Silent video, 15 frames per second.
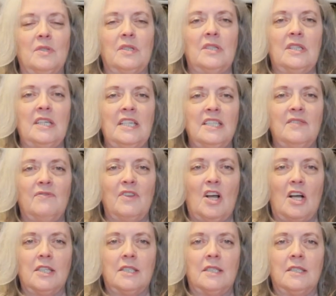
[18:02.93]
was these
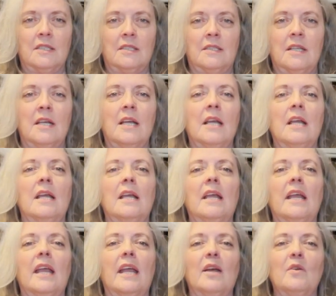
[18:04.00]
flosses
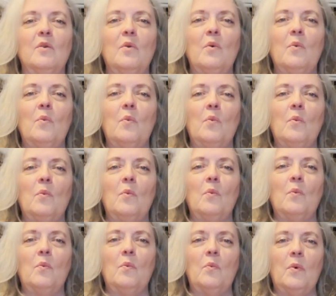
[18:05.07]
and
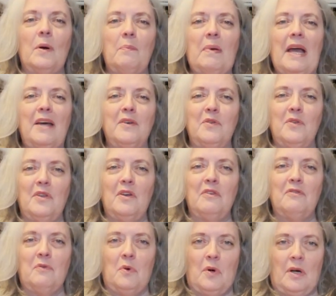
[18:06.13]
what pattern they're
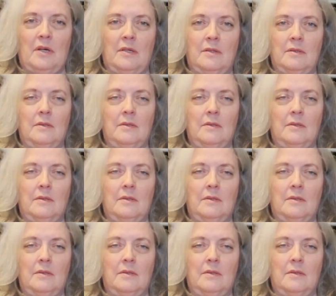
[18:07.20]
for.